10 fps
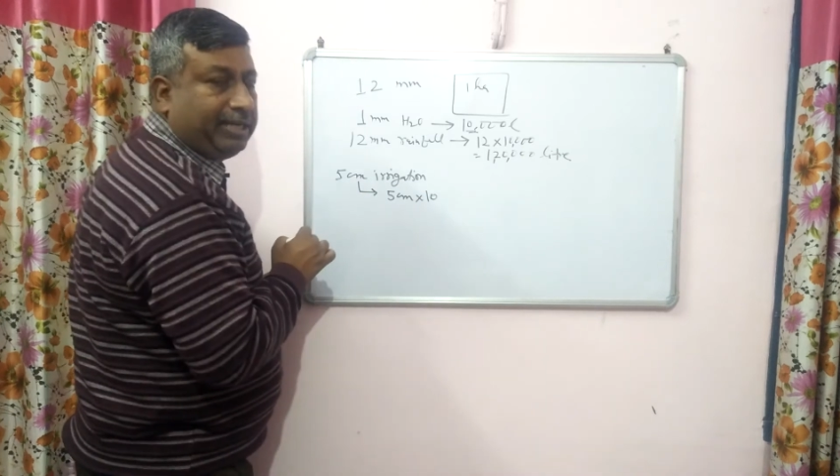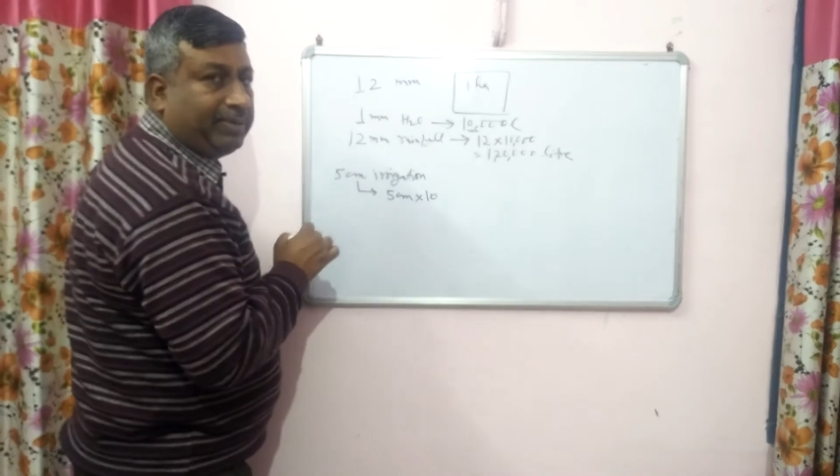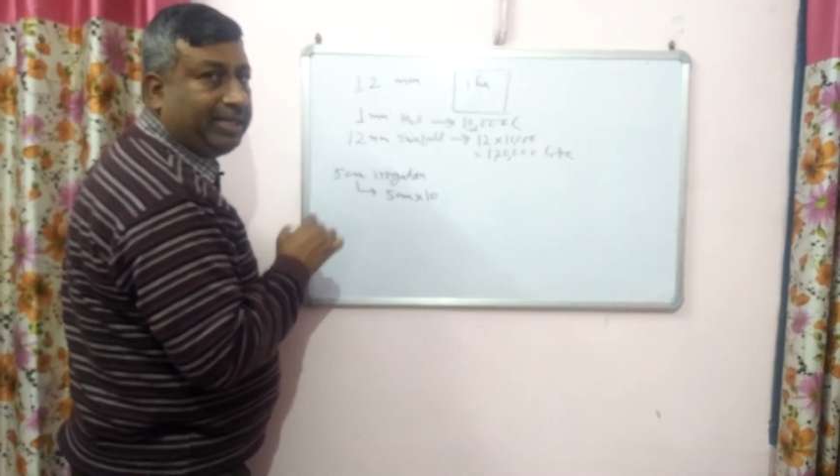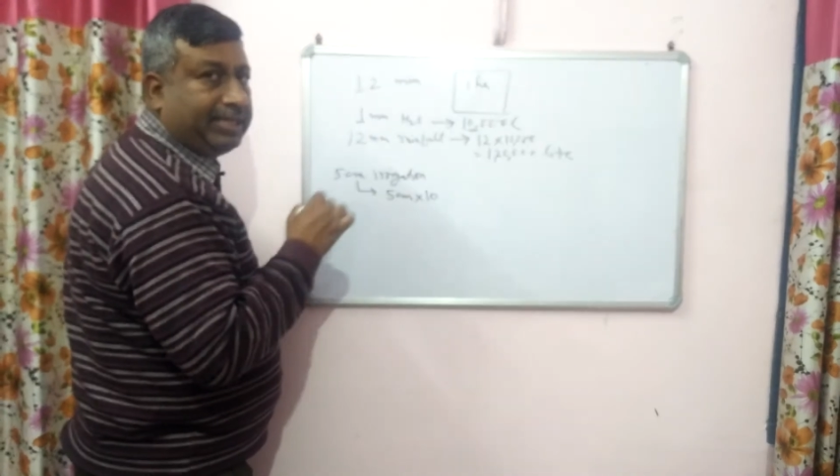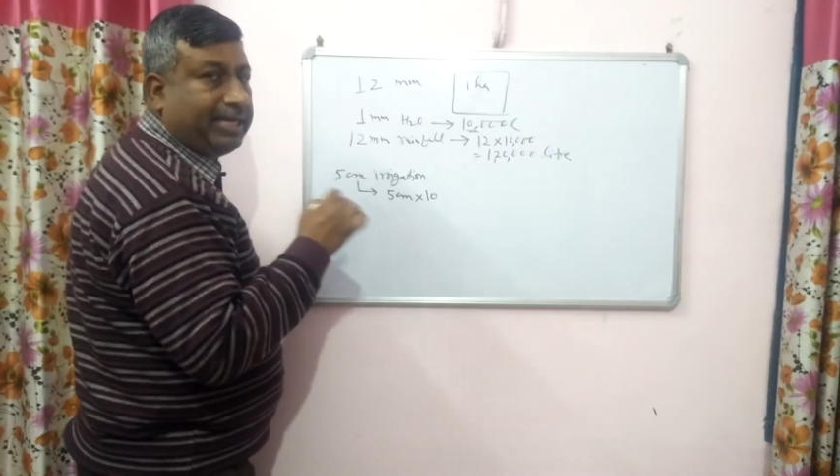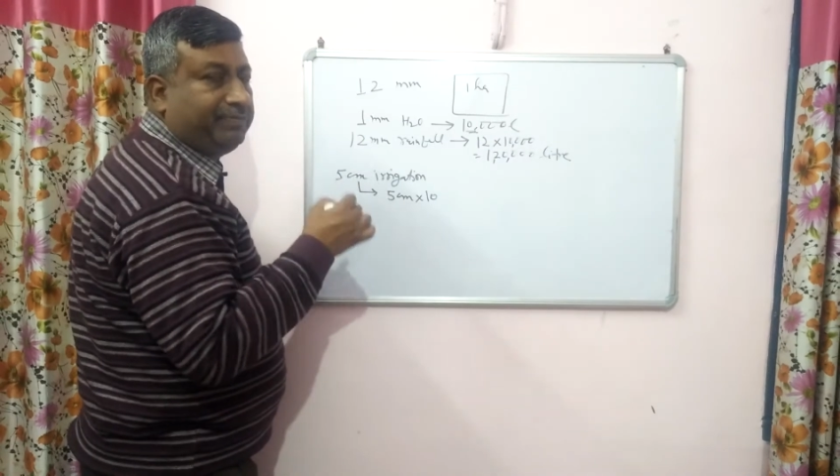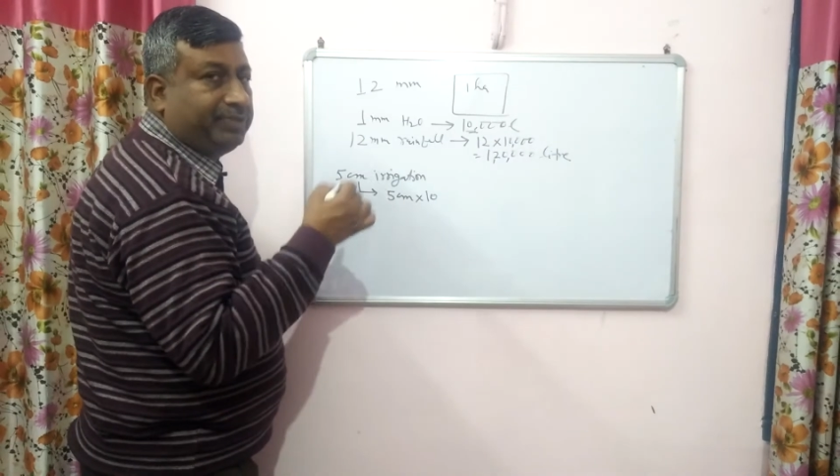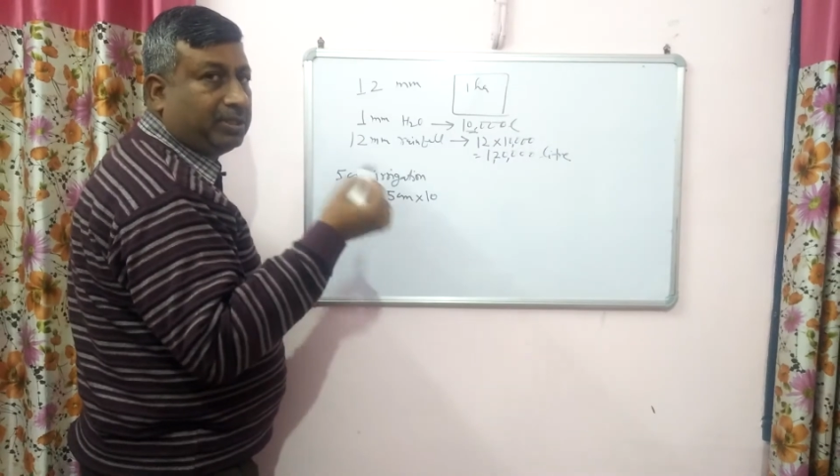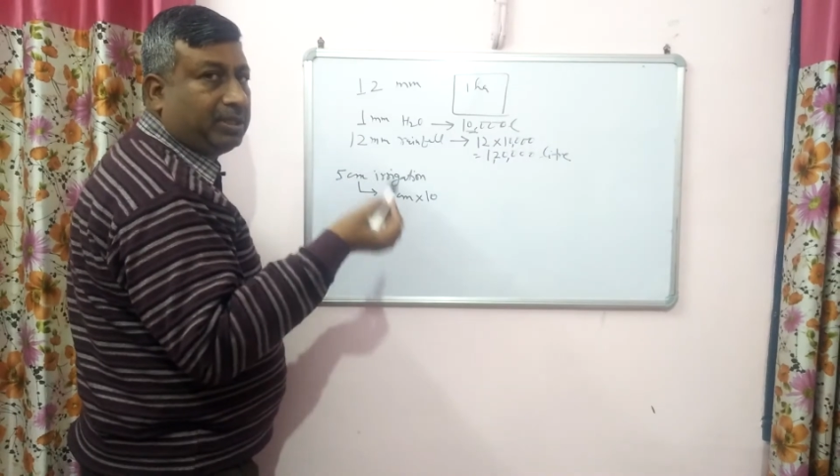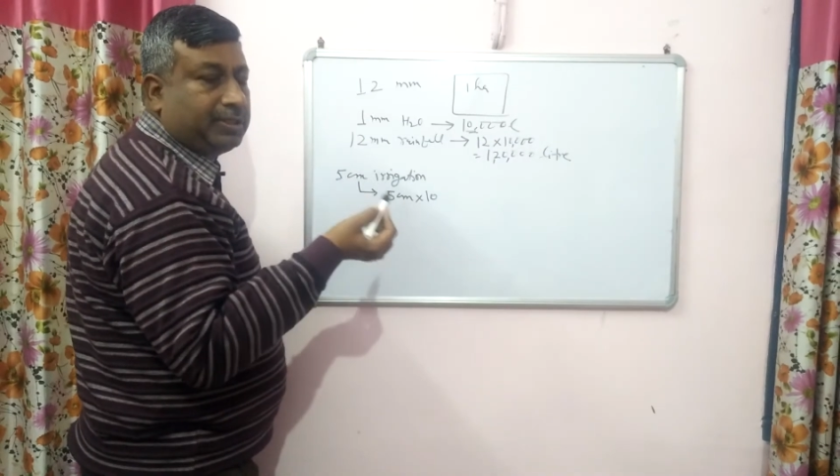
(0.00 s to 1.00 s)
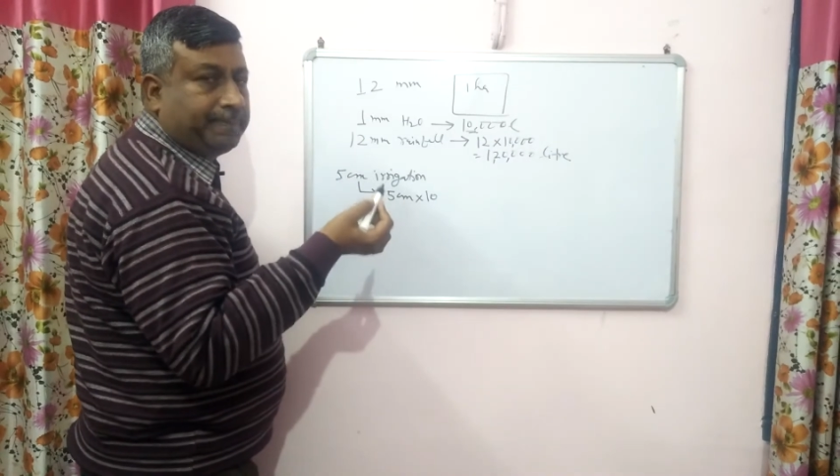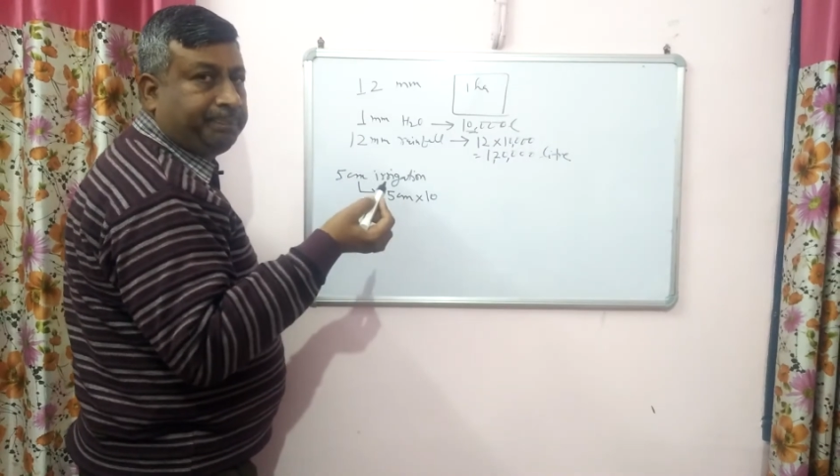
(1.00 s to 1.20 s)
it by 10, because